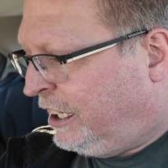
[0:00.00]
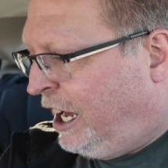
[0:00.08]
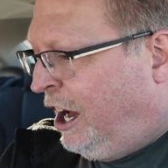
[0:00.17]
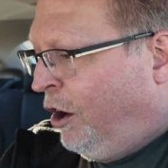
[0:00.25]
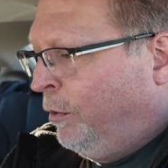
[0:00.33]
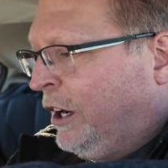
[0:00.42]

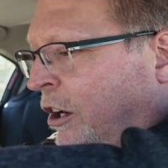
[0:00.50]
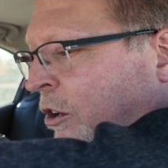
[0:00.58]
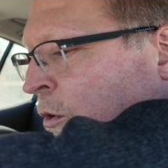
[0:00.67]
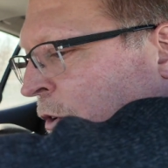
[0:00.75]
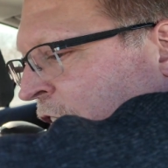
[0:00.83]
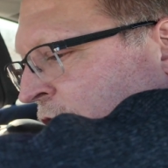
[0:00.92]
Now we are
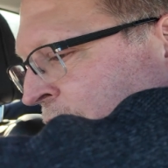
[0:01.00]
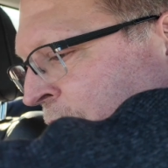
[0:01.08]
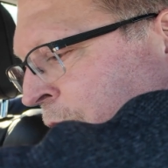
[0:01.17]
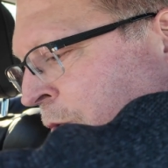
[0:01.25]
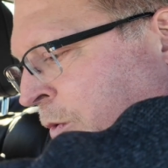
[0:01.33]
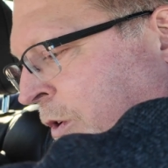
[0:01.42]
going
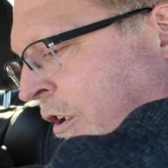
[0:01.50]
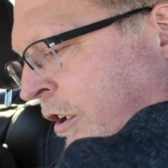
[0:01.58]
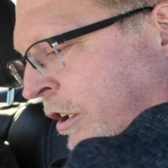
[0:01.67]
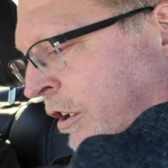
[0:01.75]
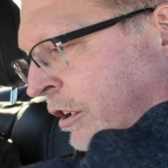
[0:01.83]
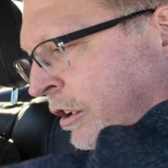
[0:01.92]
to
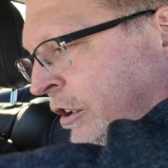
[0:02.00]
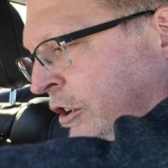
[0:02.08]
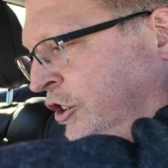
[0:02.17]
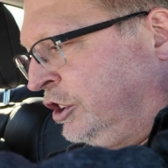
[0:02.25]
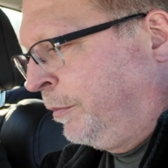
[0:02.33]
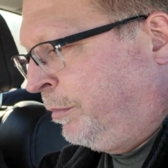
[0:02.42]

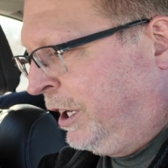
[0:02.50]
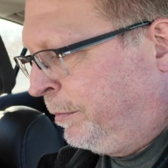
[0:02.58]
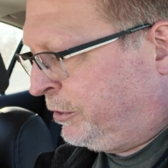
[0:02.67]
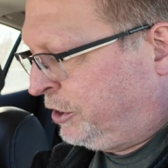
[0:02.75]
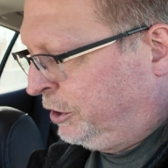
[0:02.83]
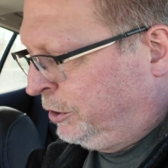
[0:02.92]
jump
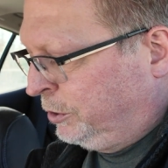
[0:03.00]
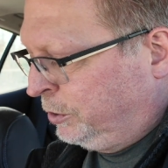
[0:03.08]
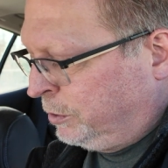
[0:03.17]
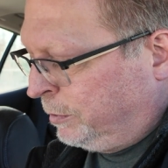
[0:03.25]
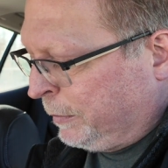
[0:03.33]
up to,